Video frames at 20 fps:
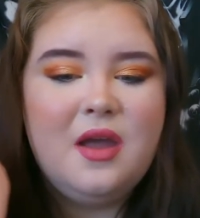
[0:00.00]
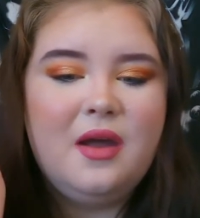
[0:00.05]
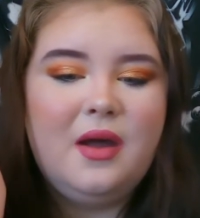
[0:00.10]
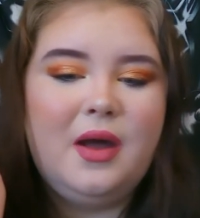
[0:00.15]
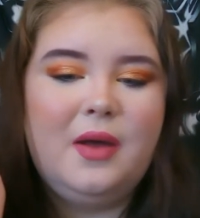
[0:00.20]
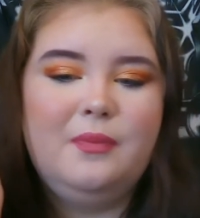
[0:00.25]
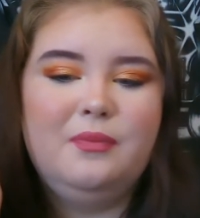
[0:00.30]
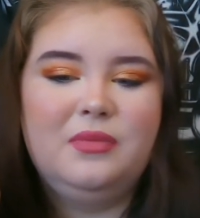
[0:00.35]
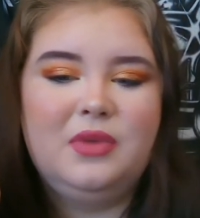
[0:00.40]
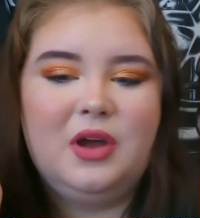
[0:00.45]

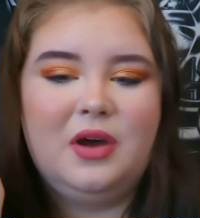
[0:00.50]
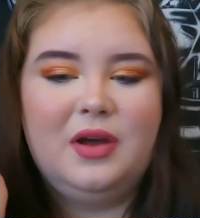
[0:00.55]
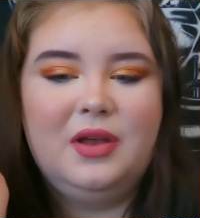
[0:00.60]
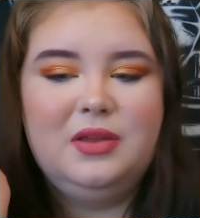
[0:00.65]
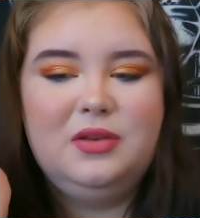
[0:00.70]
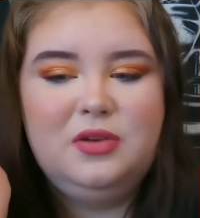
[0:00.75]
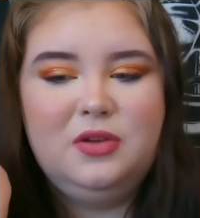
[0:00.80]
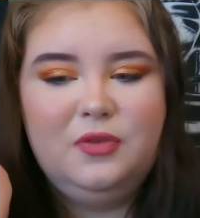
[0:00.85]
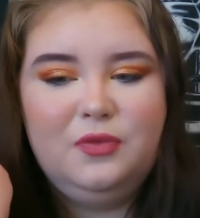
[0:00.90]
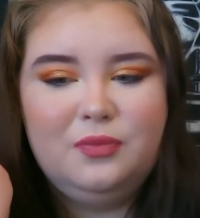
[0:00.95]
I'm
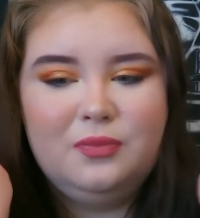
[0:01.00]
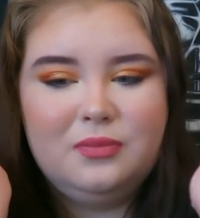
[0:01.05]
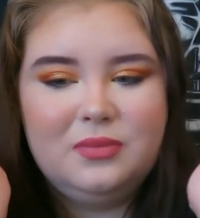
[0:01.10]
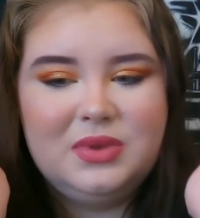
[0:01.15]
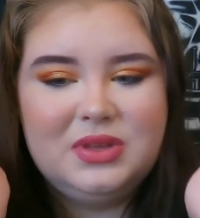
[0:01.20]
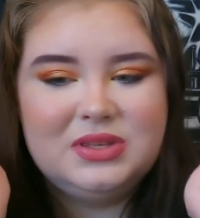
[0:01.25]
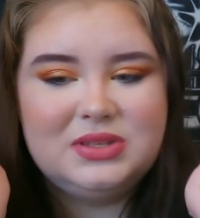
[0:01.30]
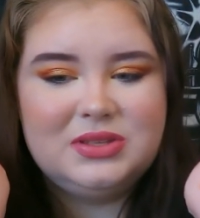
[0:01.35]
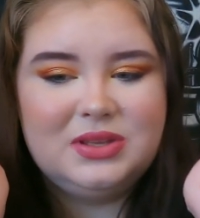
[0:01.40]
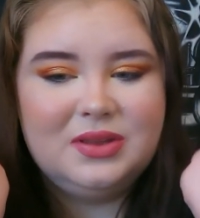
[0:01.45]
kind of
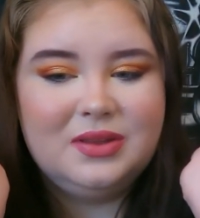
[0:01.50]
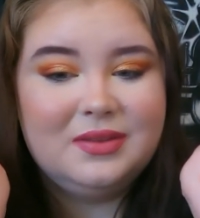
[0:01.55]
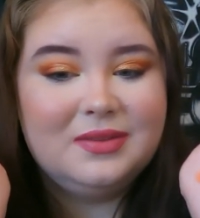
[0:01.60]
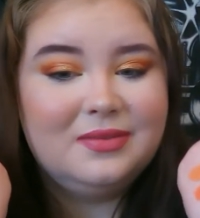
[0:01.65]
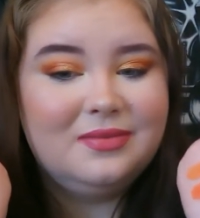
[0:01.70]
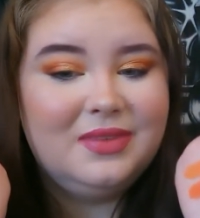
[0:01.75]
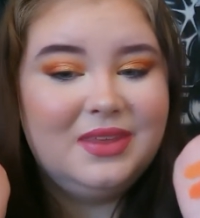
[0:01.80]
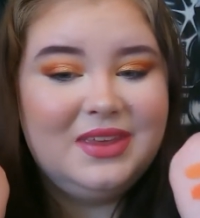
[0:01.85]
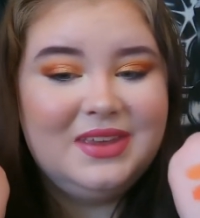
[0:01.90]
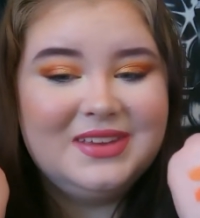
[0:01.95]

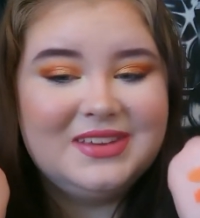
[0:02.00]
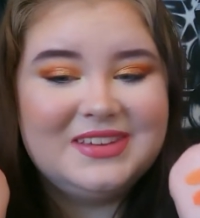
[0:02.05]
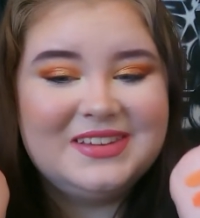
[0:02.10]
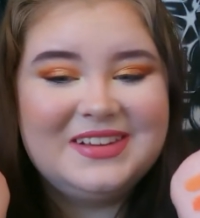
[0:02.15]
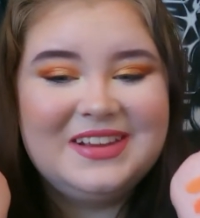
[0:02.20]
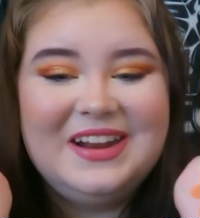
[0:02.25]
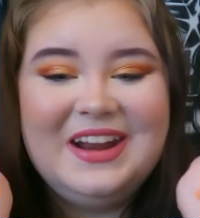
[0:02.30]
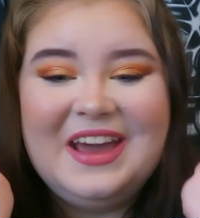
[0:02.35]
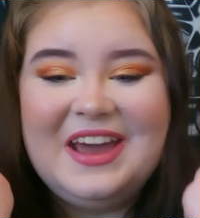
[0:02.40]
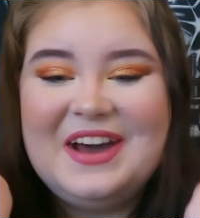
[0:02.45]
missing these
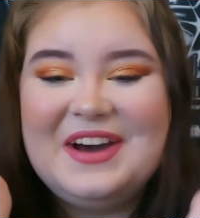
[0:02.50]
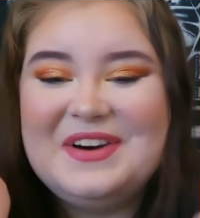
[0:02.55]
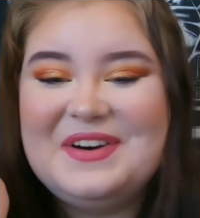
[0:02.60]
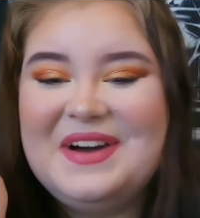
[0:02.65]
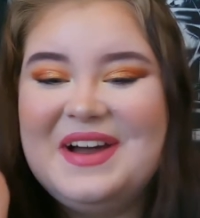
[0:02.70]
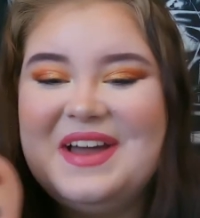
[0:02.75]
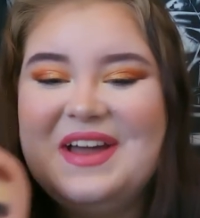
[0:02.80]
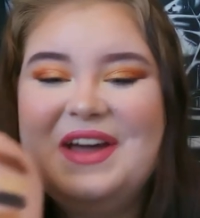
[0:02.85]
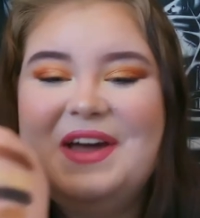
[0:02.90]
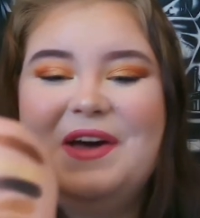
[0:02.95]
now.
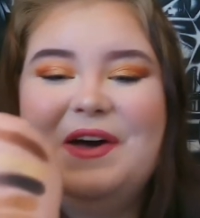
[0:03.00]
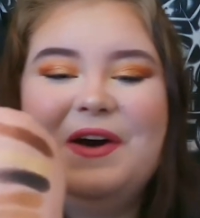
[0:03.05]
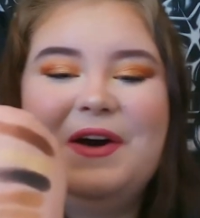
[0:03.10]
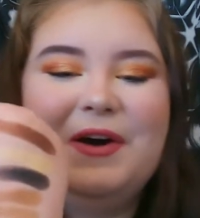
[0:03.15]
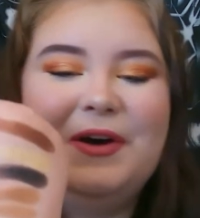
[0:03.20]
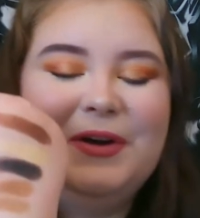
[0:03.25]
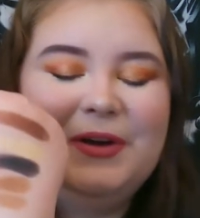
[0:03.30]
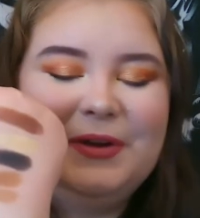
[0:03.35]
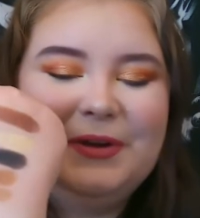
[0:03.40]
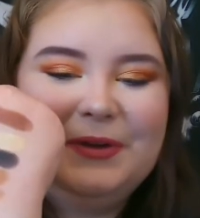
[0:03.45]

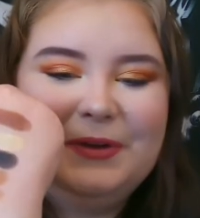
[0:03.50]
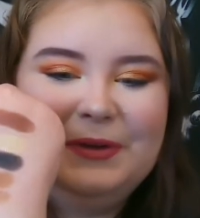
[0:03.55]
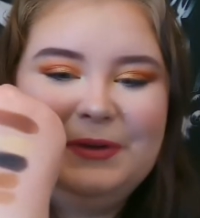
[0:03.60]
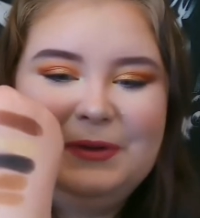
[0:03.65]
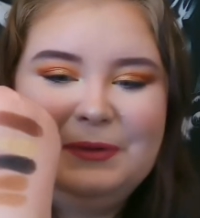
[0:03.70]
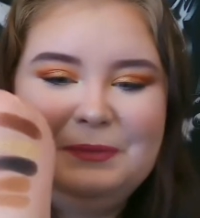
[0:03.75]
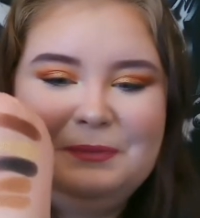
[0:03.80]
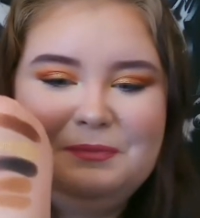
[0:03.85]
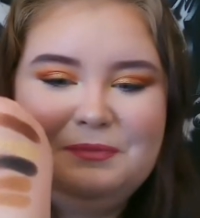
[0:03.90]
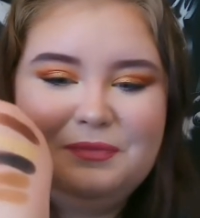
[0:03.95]

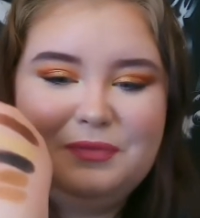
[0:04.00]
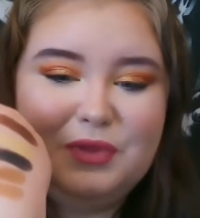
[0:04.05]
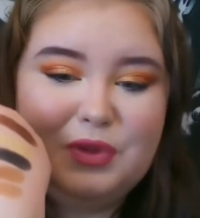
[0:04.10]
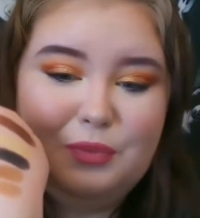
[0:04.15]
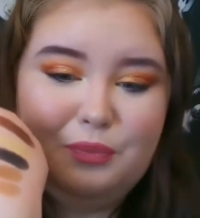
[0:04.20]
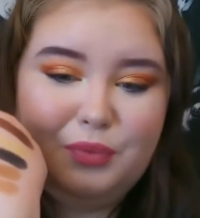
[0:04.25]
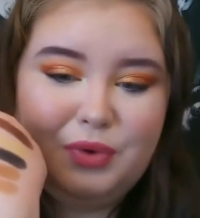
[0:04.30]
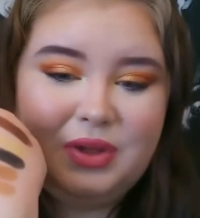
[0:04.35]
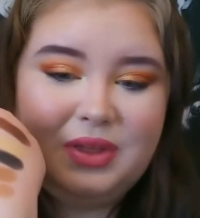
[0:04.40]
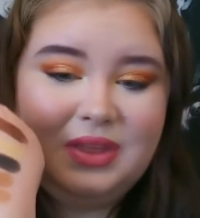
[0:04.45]

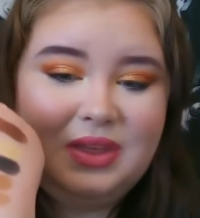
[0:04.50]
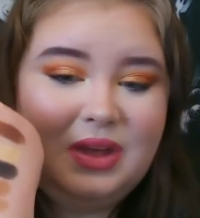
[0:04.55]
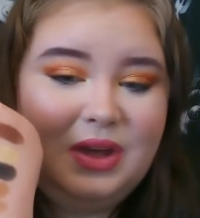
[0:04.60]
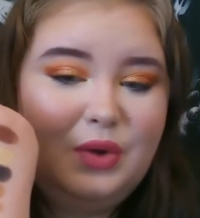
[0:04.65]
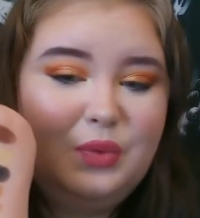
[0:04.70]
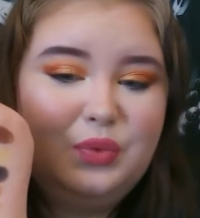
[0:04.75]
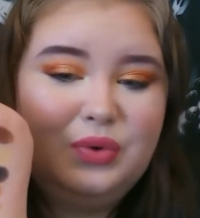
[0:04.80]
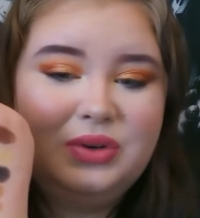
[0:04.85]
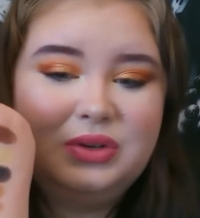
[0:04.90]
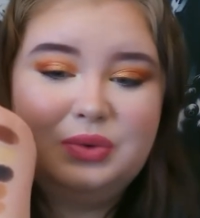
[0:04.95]
But yeah,
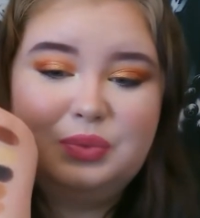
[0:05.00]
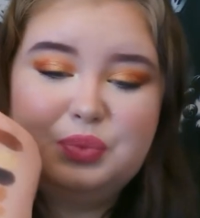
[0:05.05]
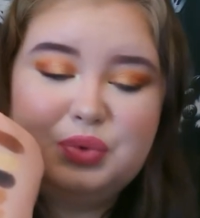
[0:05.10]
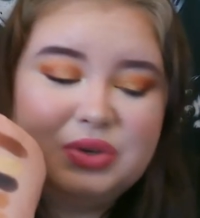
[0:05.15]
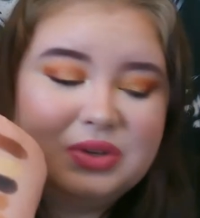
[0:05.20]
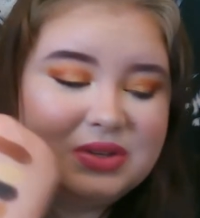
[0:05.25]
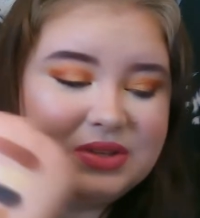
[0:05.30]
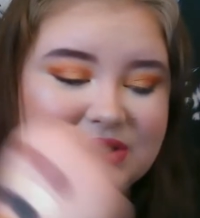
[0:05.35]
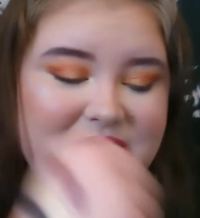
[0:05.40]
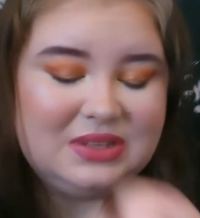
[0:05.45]

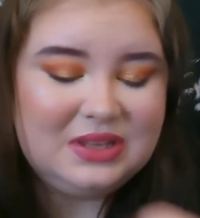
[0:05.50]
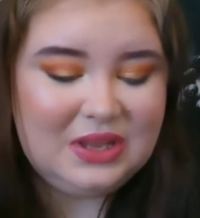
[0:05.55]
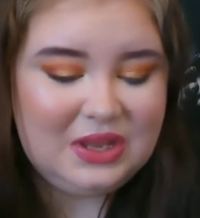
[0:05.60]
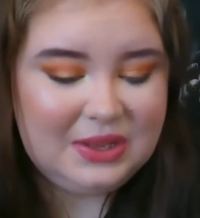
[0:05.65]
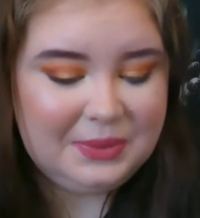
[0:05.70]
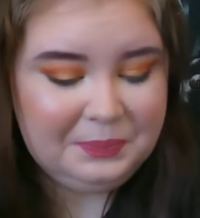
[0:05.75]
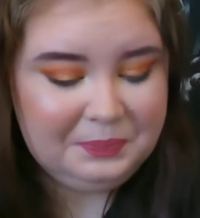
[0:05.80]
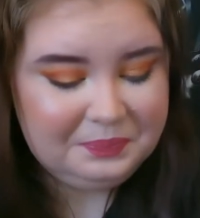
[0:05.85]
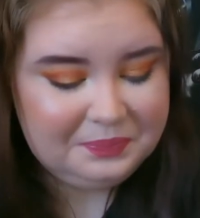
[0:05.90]
we'll see.